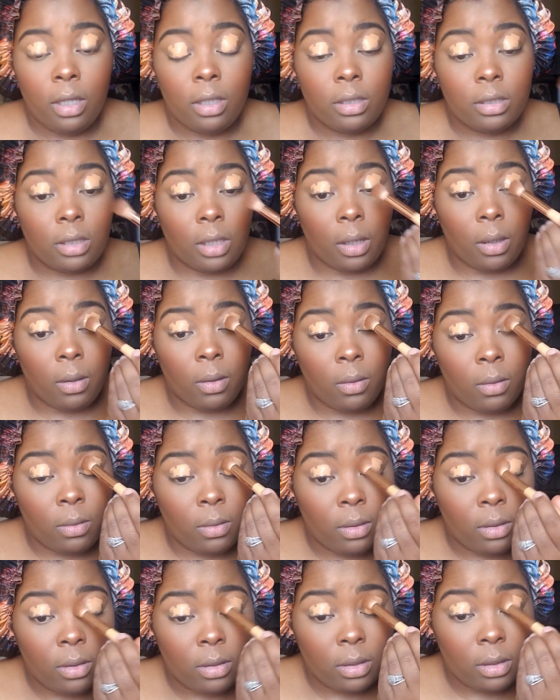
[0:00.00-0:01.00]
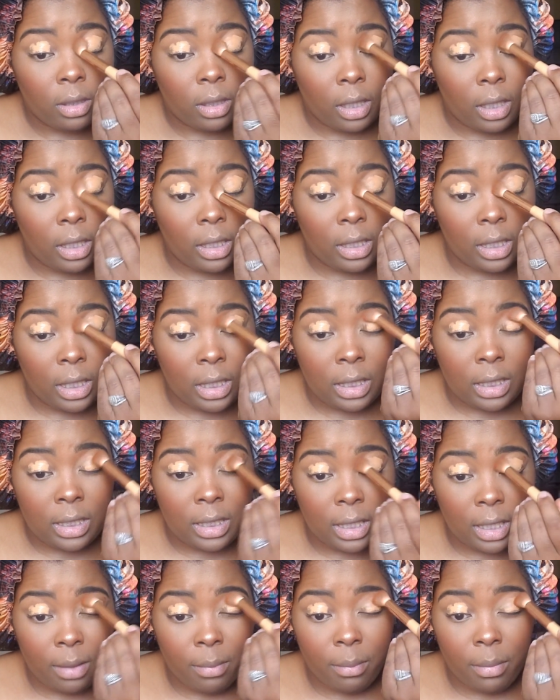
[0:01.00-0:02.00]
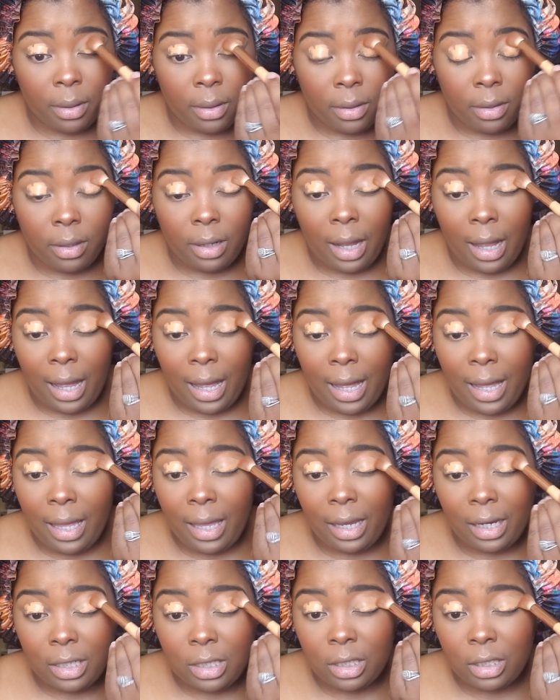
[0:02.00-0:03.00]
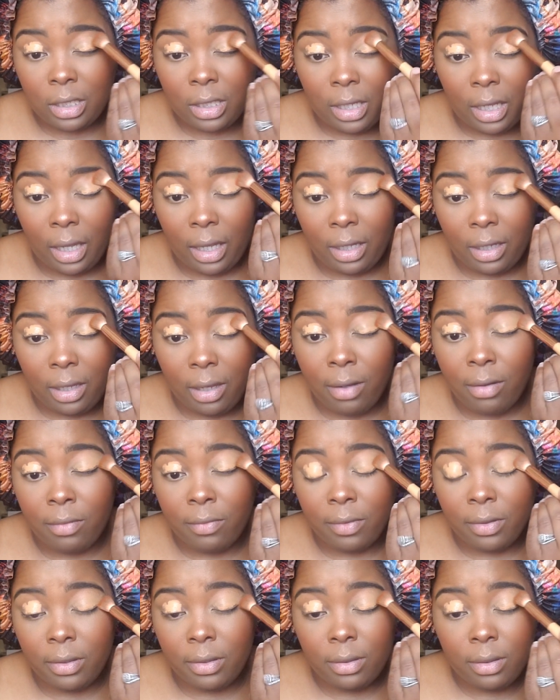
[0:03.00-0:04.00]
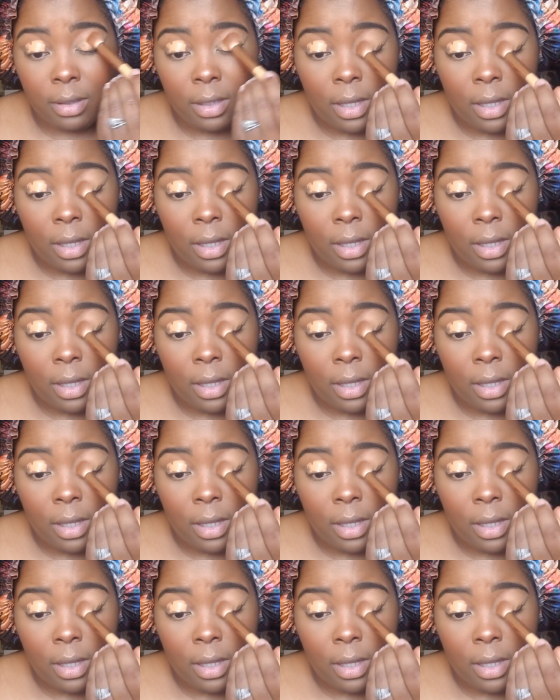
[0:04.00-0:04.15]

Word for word: So in December I actually got COVID.